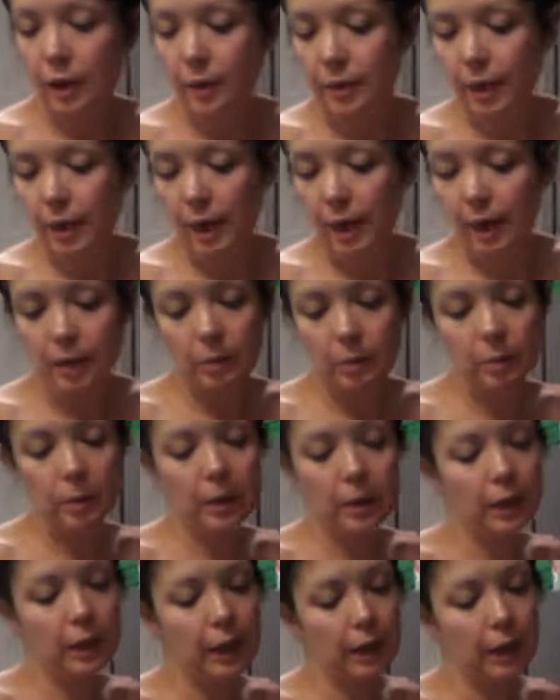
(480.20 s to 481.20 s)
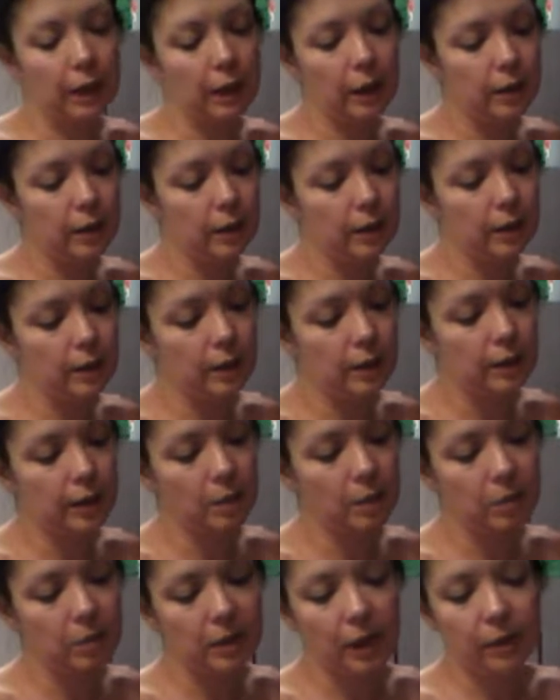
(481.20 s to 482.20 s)
I guess, but like it's the same
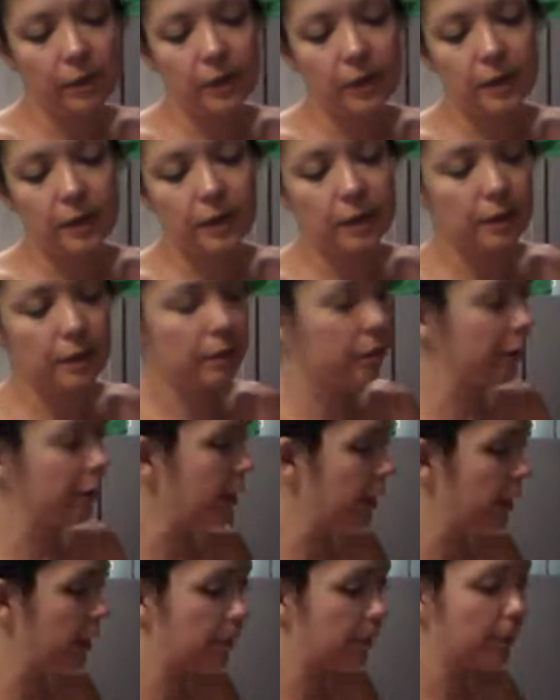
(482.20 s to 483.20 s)
stuff. It's filling.